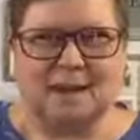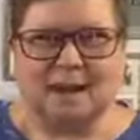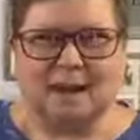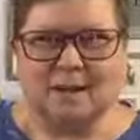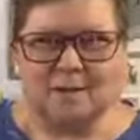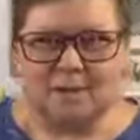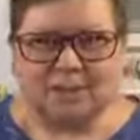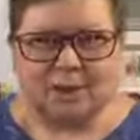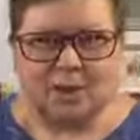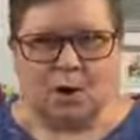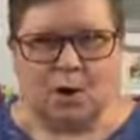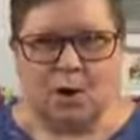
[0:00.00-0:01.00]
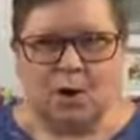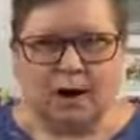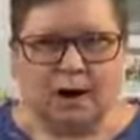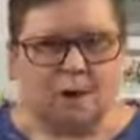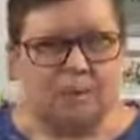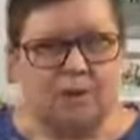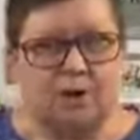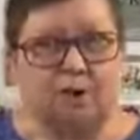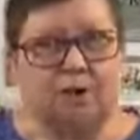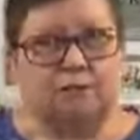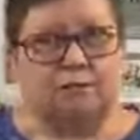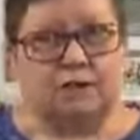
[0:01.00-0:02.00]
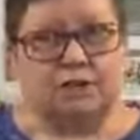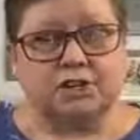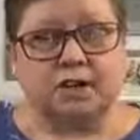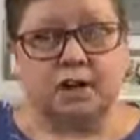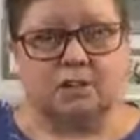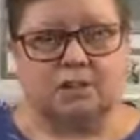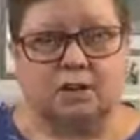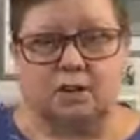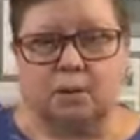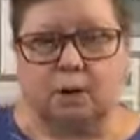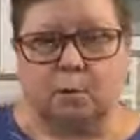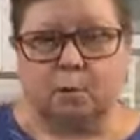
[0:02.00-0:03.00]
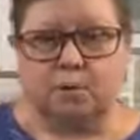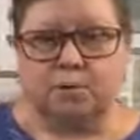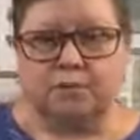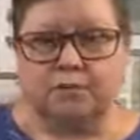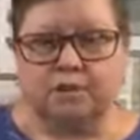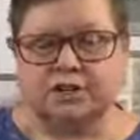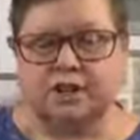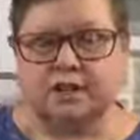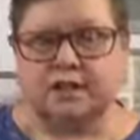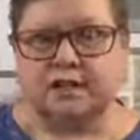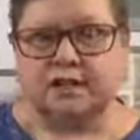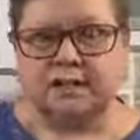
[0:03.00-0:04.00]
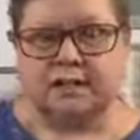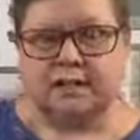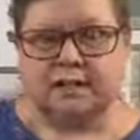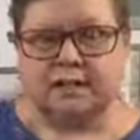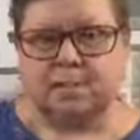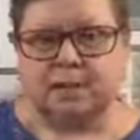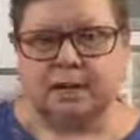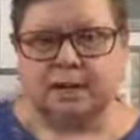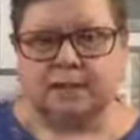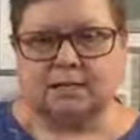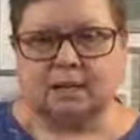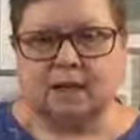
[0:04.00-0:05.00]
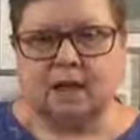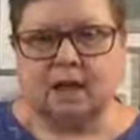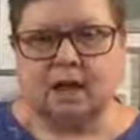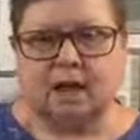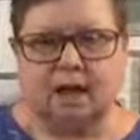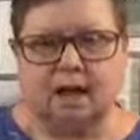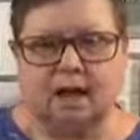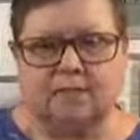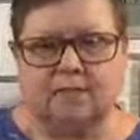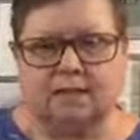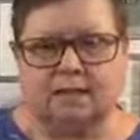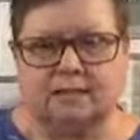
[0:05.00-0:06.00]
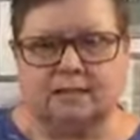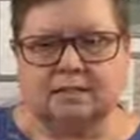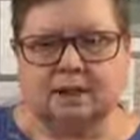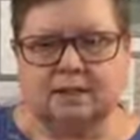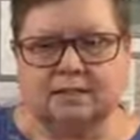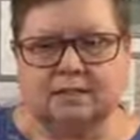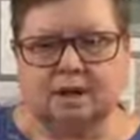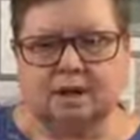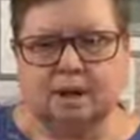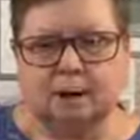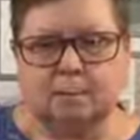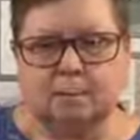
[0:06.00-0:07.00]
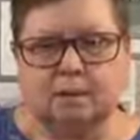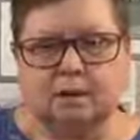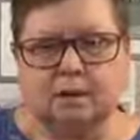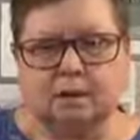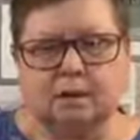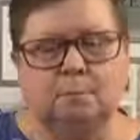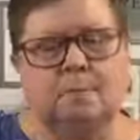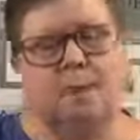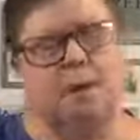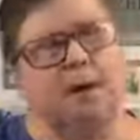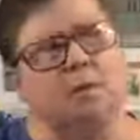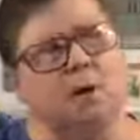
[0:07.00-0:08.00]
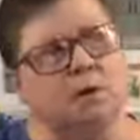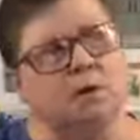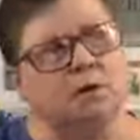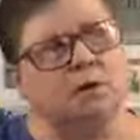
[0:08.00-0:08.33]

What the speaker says: And I'm getting good at French knots, although I won't do French knots on these because I have a tough time. Maybe I won't.